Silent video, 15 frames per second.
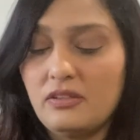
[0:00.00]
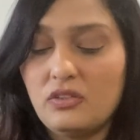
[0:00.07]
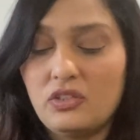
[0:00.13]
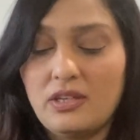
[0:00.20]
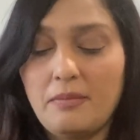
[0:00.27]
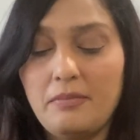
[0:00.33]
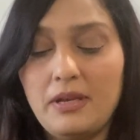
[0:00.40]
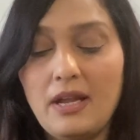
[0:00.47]

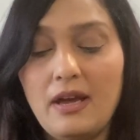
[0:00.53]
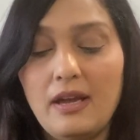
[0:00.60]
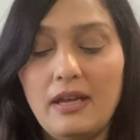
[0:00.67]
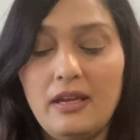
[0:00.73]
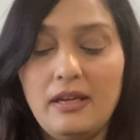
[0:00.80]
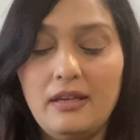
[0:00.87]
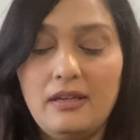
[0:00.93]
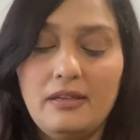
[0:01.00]

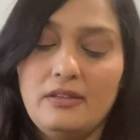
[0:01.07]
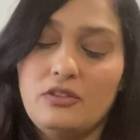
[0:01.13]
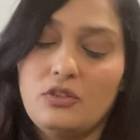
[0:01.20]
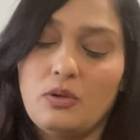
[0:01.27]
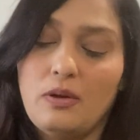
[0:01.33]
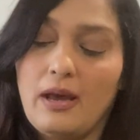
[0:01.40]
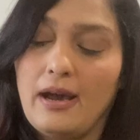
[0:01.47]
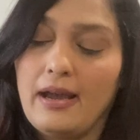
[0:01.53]
Gemini,
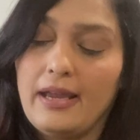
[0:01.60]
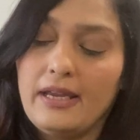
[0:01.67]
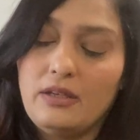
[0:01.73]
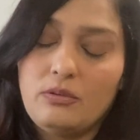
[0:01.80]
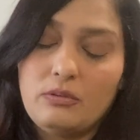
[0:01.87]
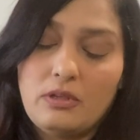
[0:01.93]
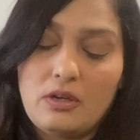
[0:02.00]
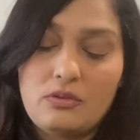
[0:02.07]
July
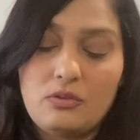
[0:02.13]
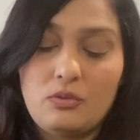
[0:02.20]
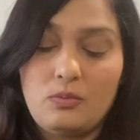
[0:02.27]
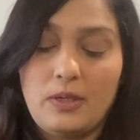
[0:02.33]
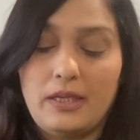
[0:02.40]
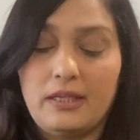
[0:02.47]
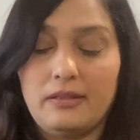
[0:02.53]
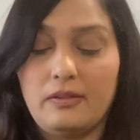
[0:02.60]

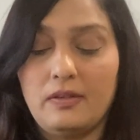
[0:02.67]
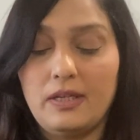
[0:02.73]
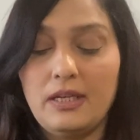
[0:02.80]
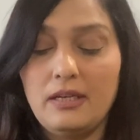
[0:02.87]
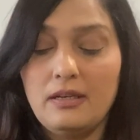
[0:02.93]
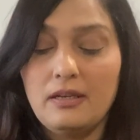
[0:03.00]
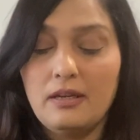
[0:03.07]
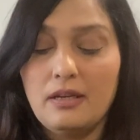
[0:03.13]
2023.